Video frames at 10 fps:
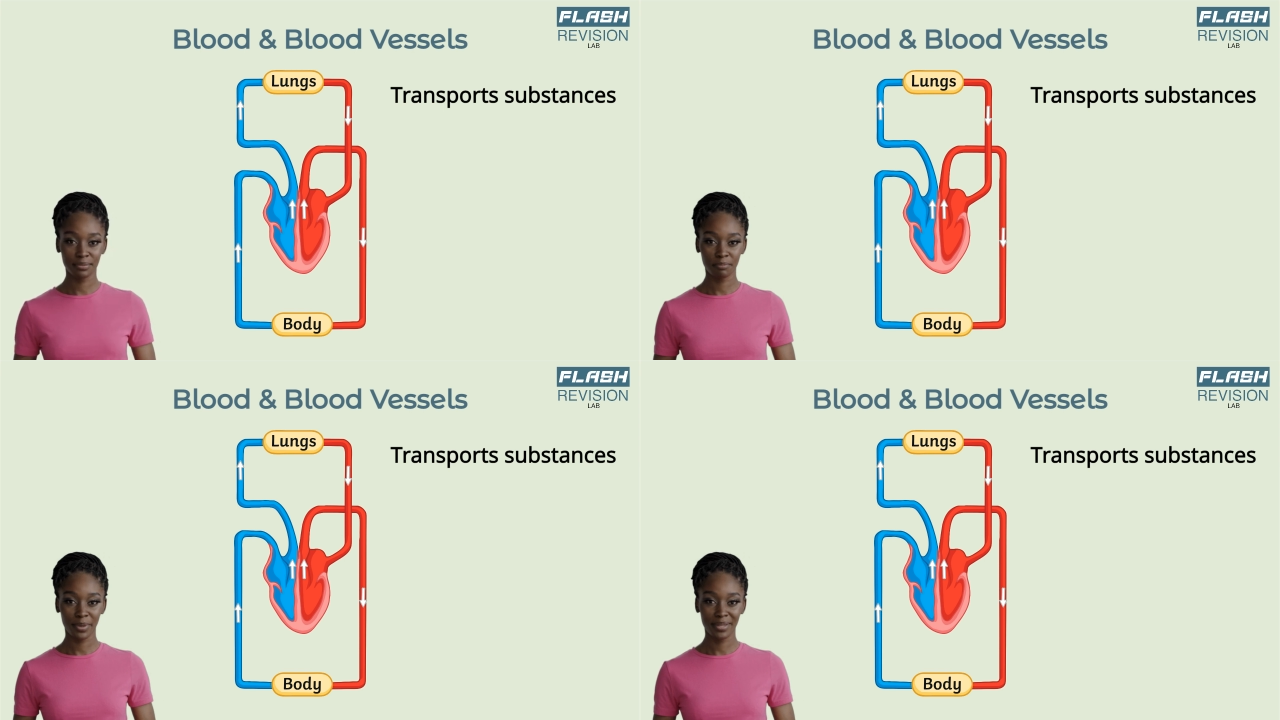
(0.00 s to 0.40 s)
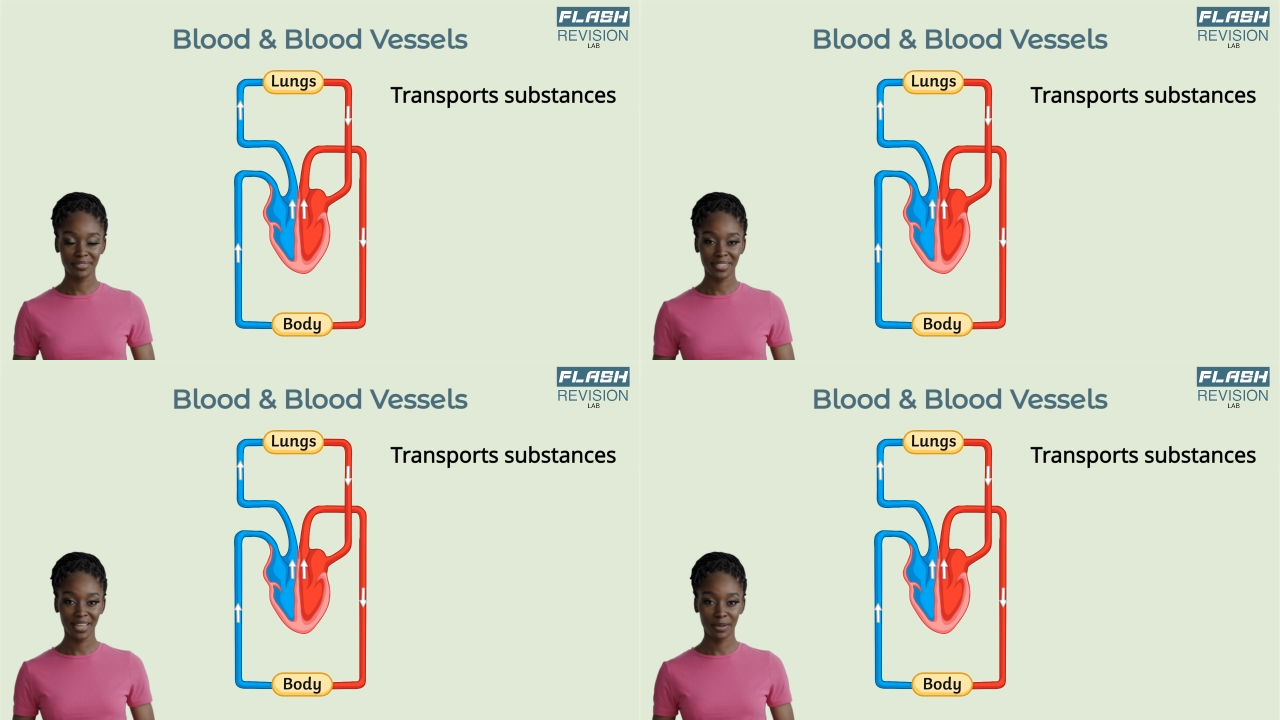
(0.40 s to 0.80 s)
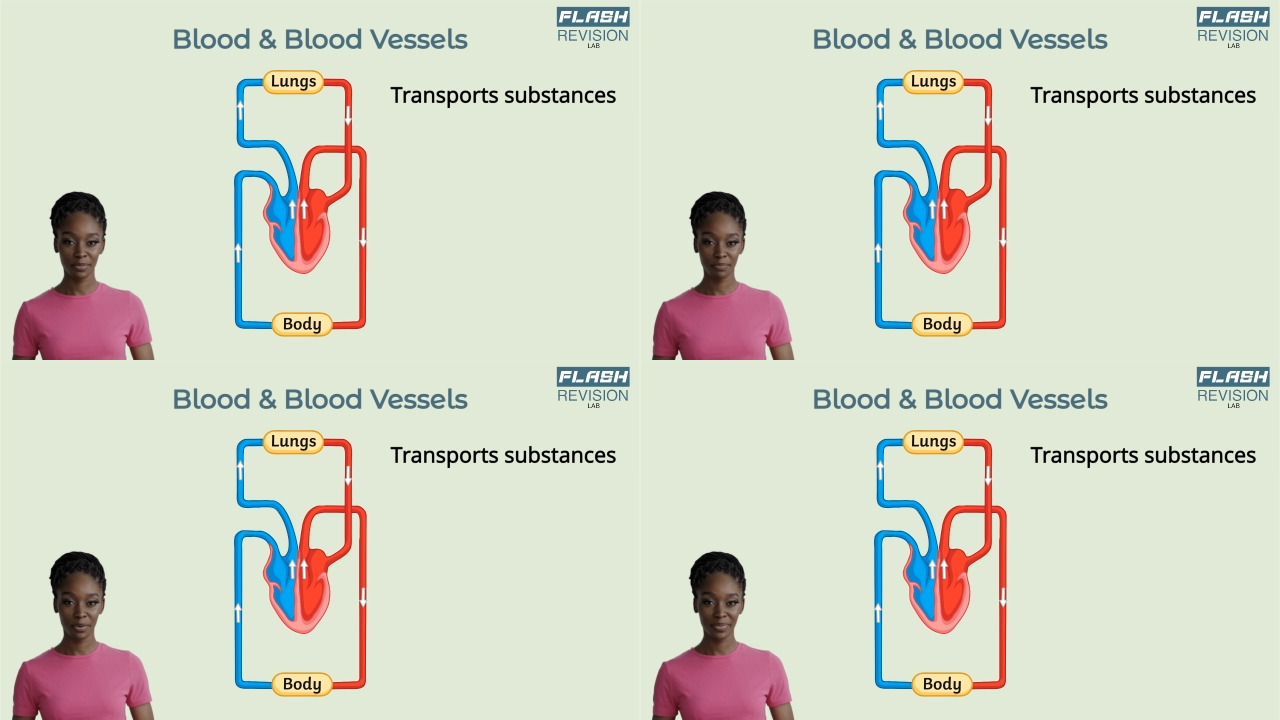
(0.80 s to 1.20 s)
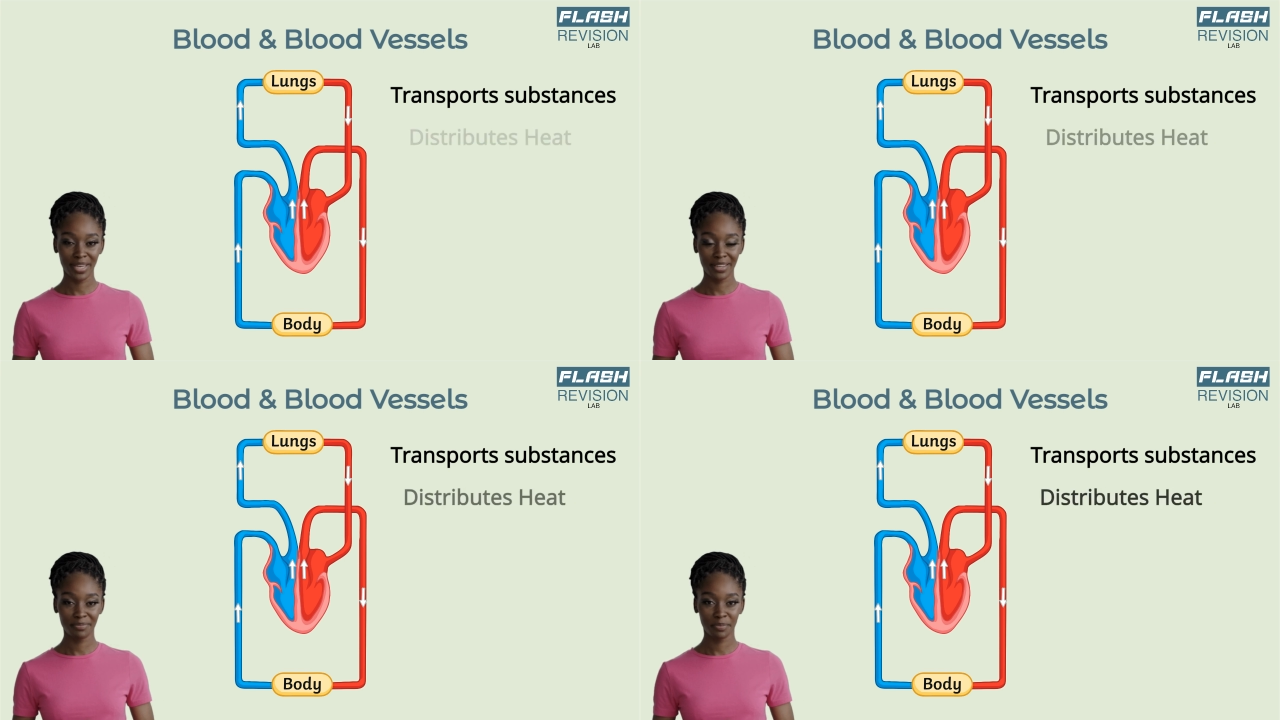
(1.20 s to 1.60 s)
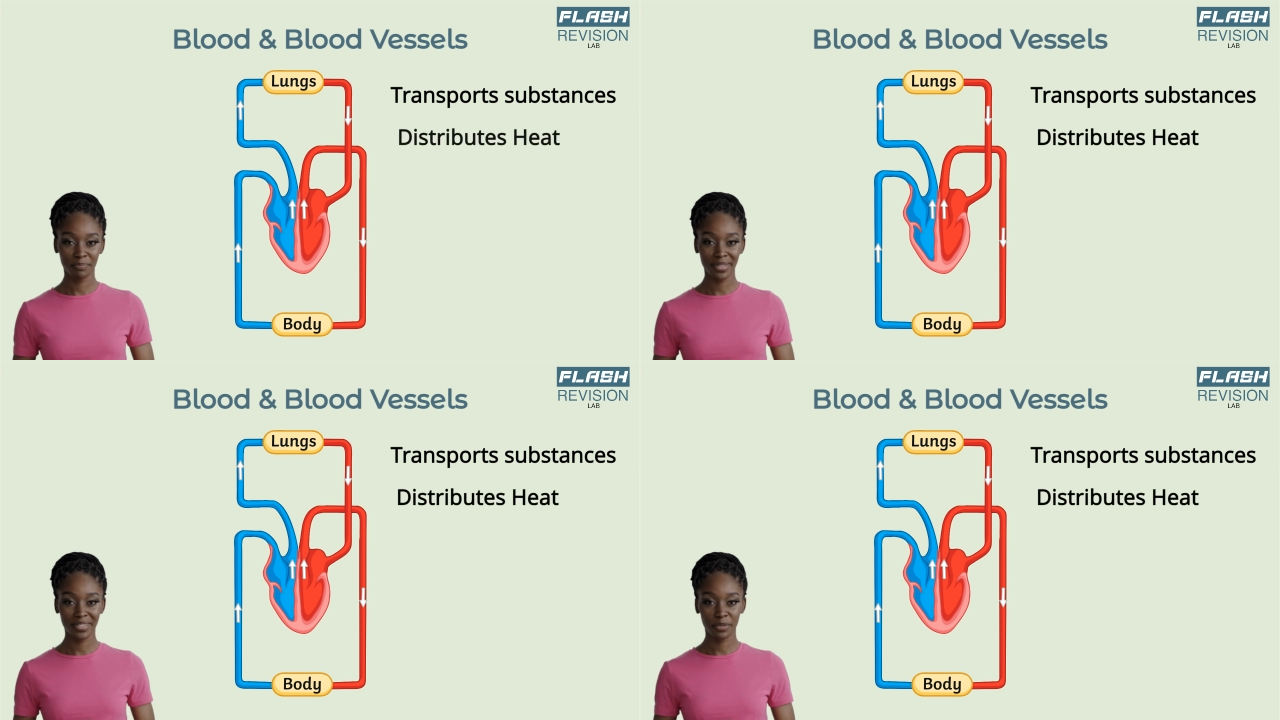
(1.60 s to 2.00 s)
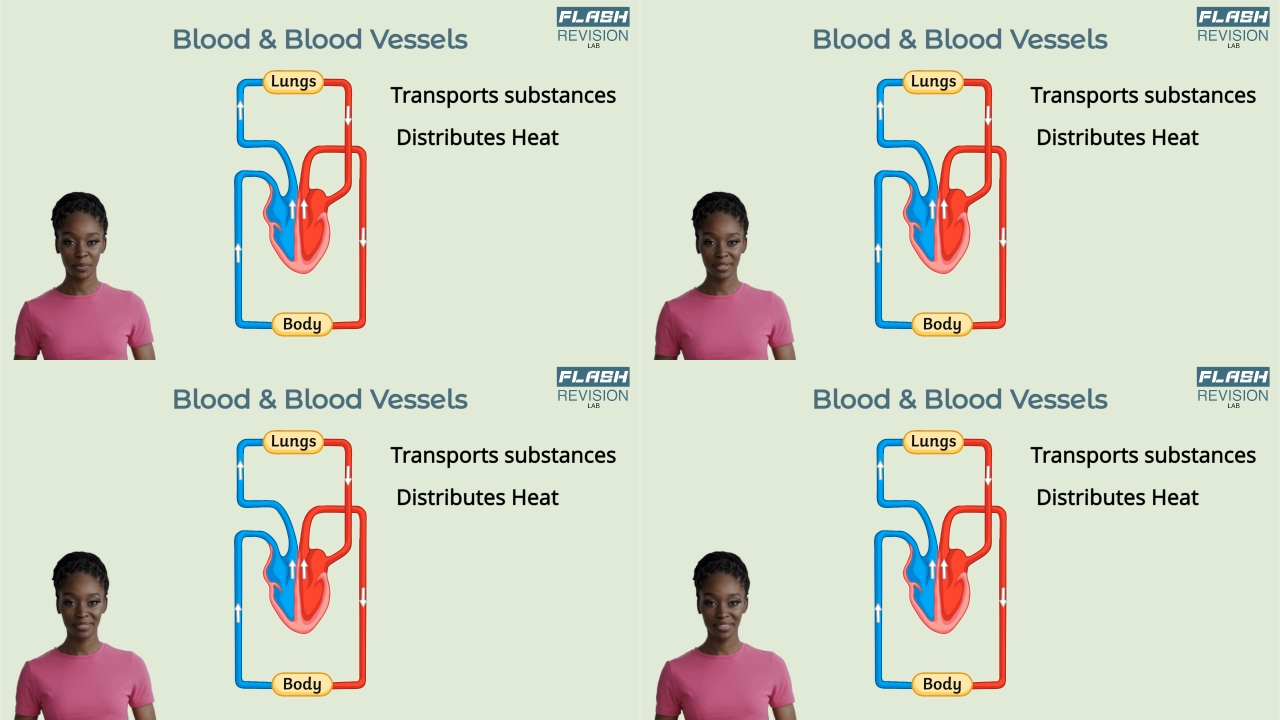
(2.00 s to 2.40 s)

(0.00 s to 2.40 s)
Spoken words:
Plus, it helps move heat from busy organs